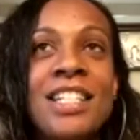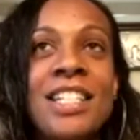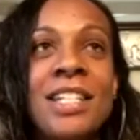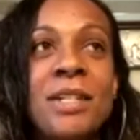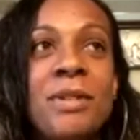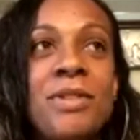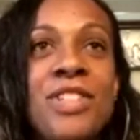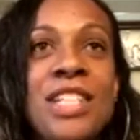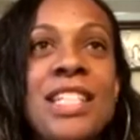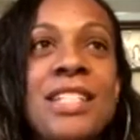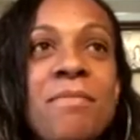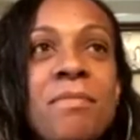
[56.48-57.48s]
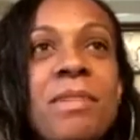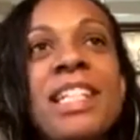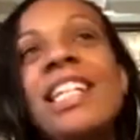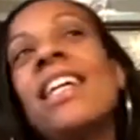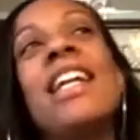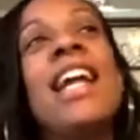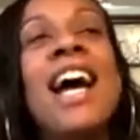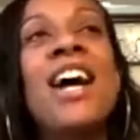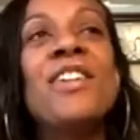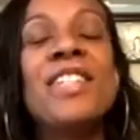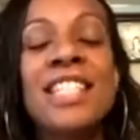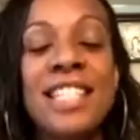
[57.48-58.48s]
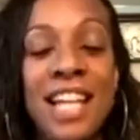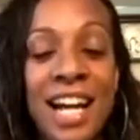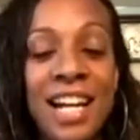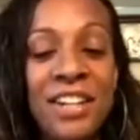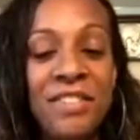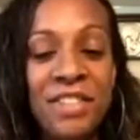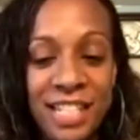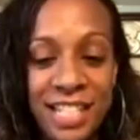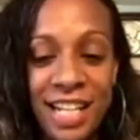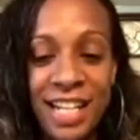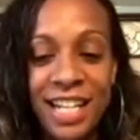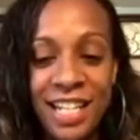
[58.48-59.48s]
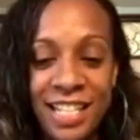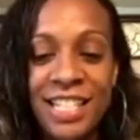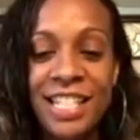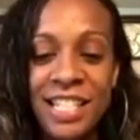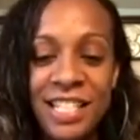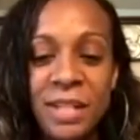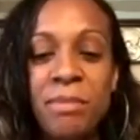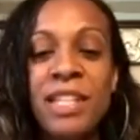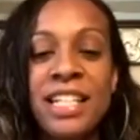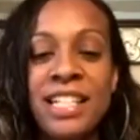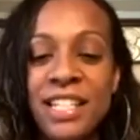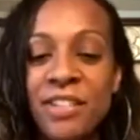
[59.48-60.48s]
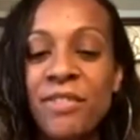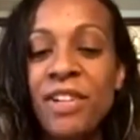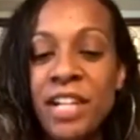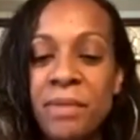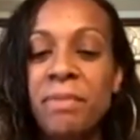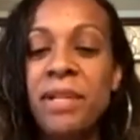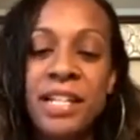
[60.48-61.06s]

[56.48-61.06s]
to just get outside of Kentucky and see something different and be